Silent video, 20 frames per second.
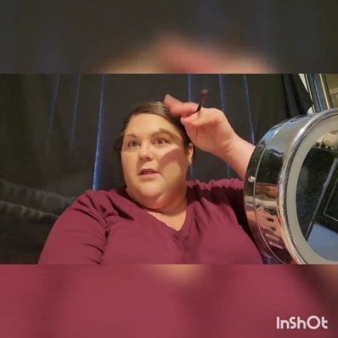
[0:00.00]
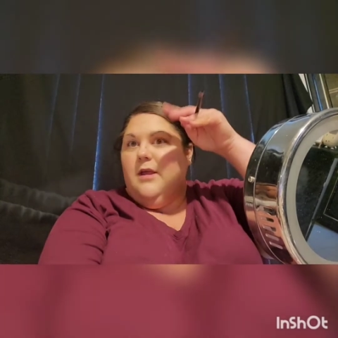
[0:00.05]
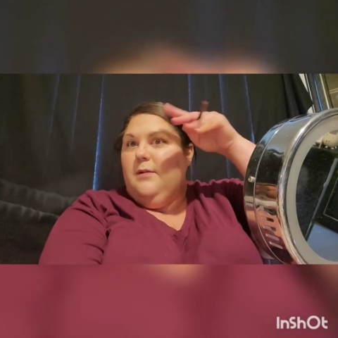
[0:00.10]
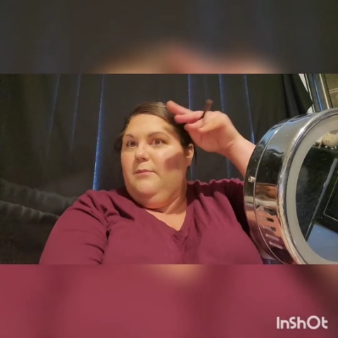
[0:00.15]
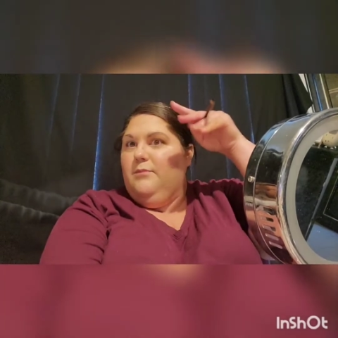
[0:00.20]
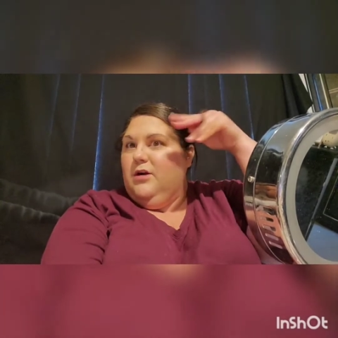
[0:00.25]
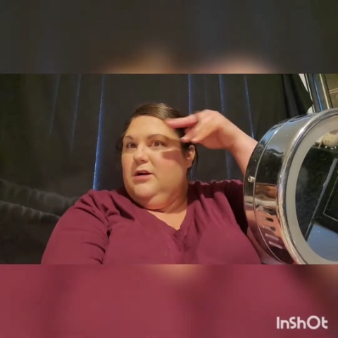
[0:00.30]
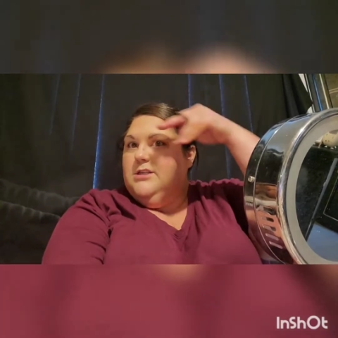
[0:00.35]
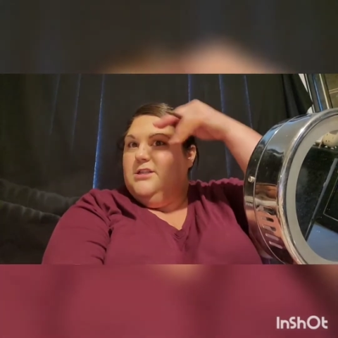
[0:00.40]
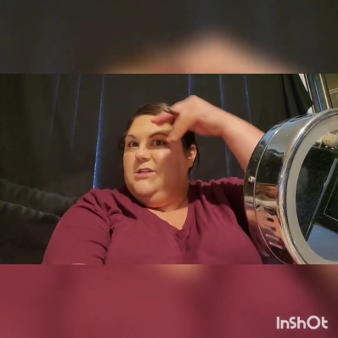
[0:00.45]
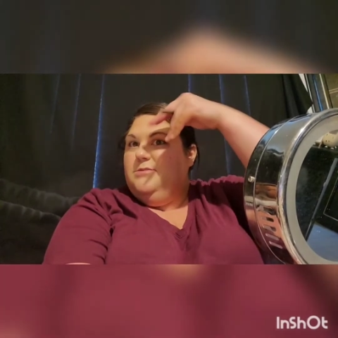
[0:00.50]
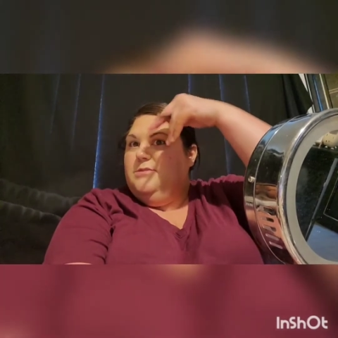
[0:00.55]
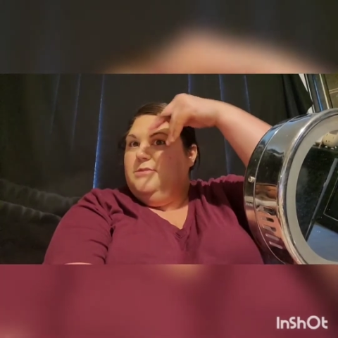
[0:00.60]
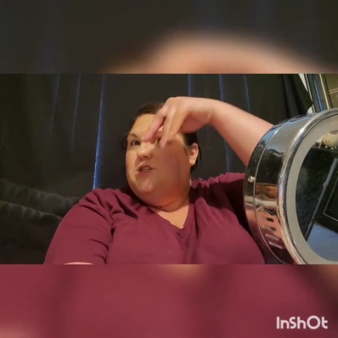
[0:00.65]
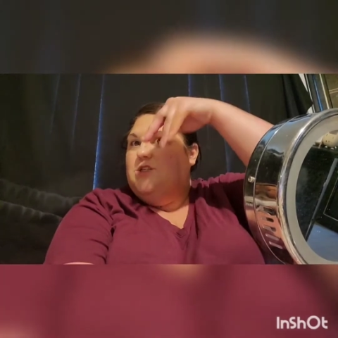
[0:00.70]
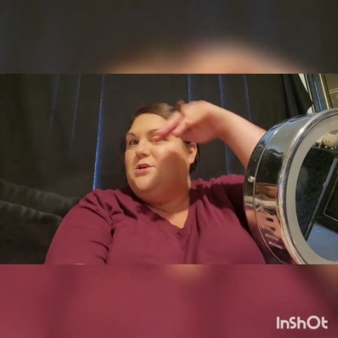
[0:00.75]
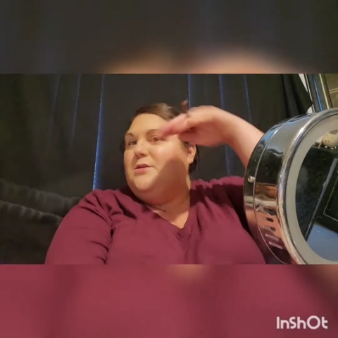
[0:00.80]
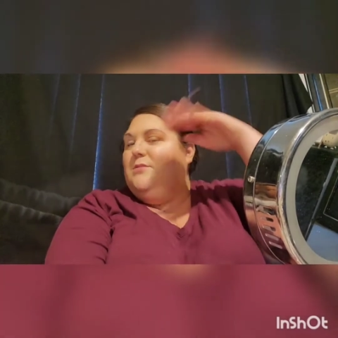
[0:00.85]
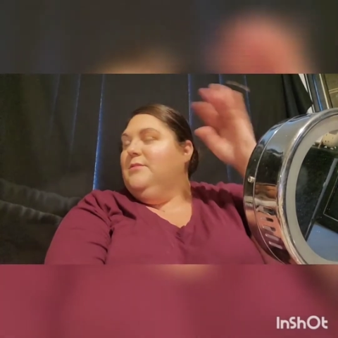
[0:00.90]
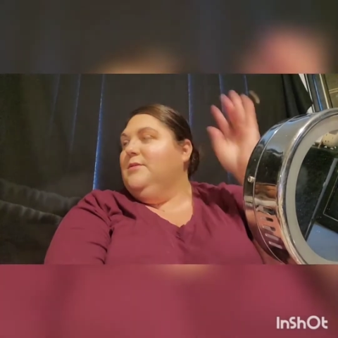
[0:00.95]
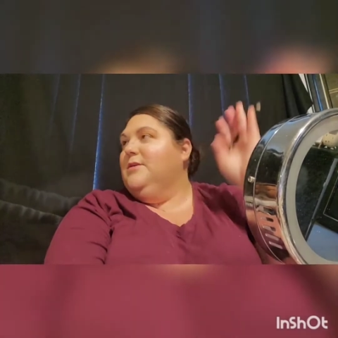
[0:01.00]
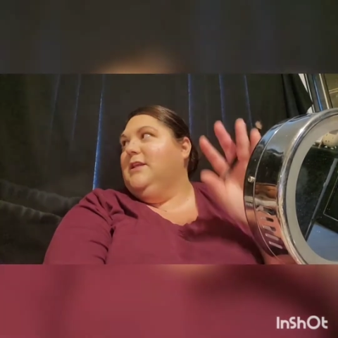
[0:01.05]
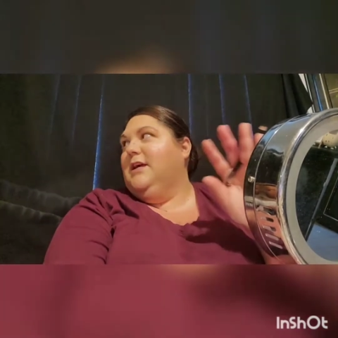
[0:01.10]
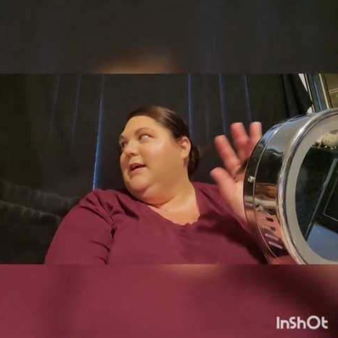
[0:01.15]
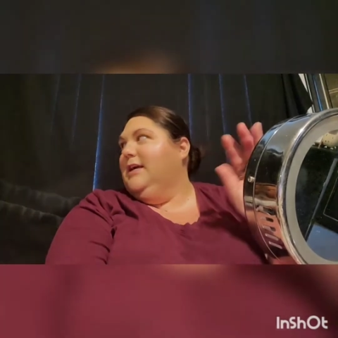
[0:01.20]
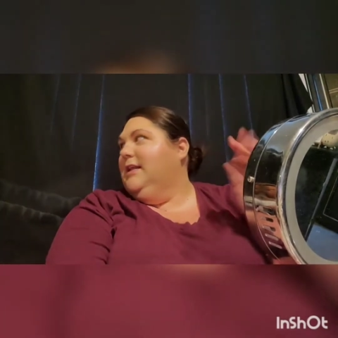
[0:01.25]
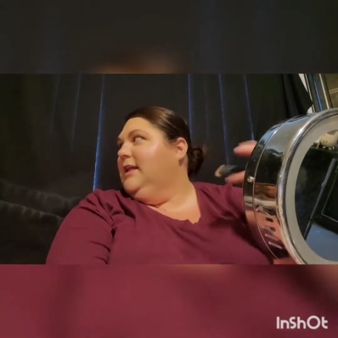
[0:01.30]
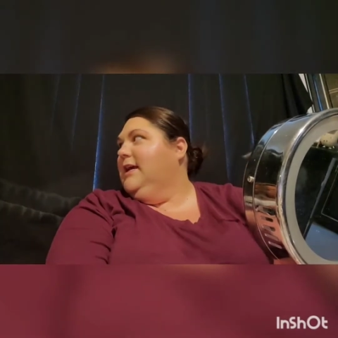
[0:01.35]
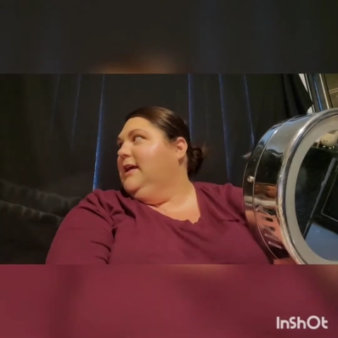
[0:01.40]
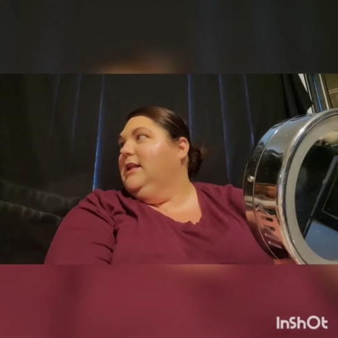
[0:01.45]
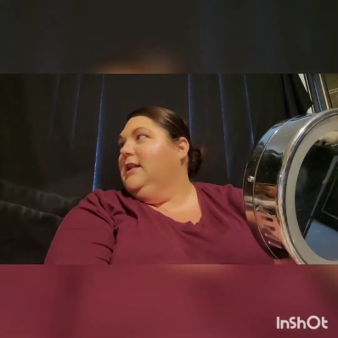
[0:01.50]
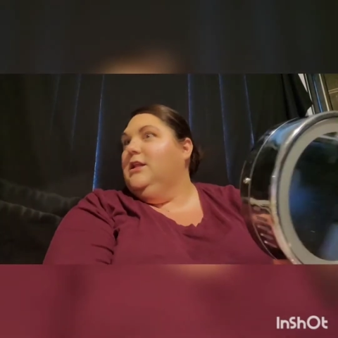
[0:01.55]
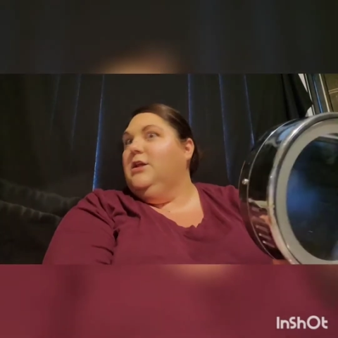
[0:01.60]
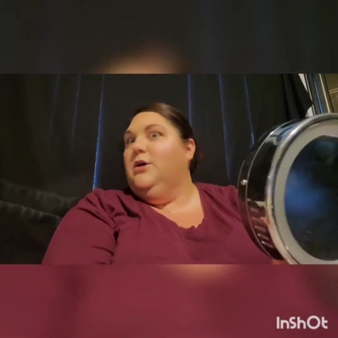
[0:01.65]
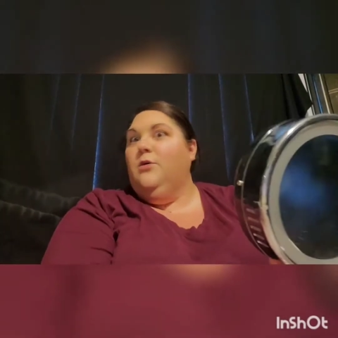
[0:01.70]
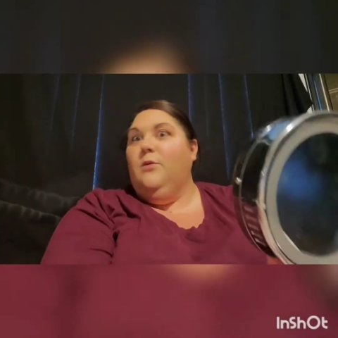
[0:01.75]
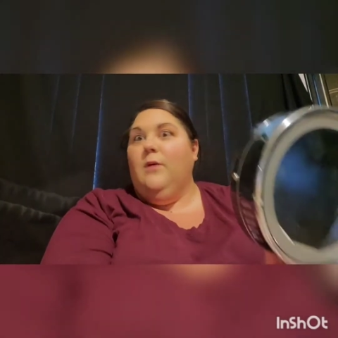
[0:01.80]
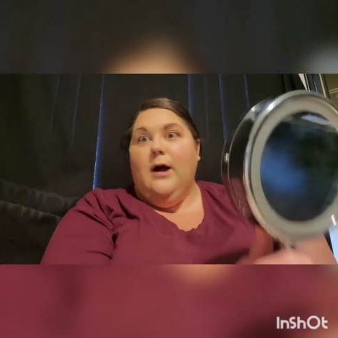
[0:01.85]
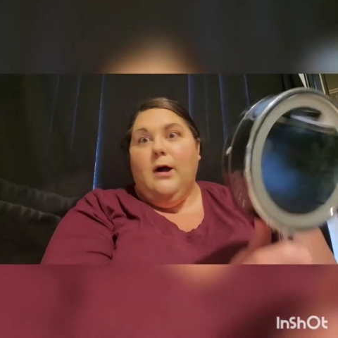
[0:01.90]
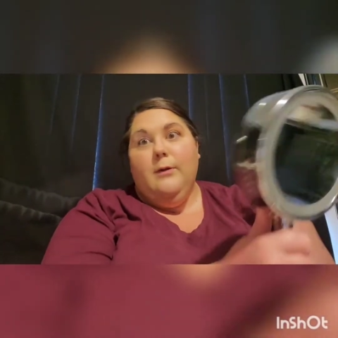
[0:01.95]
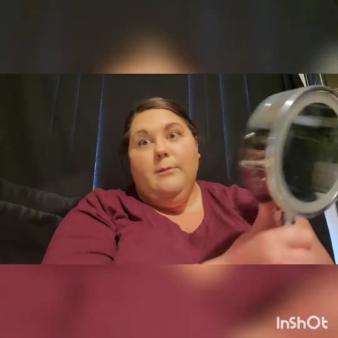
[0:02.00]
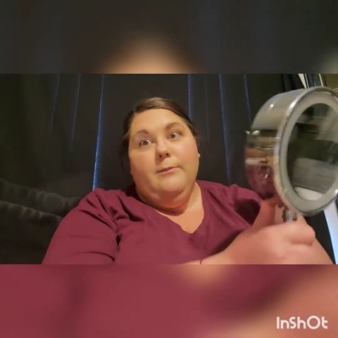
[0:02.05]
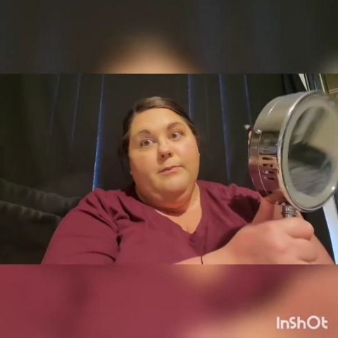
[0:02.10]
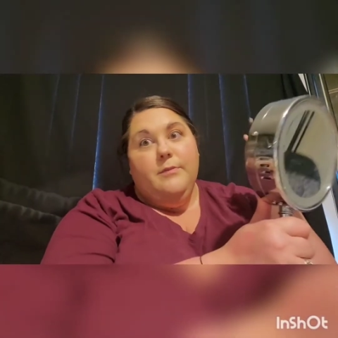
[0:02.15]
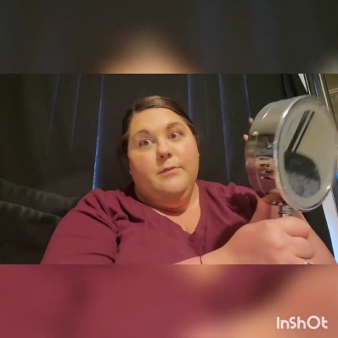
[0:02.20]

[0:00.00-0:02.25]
like, brush them and trim them. Like, they get a little wild.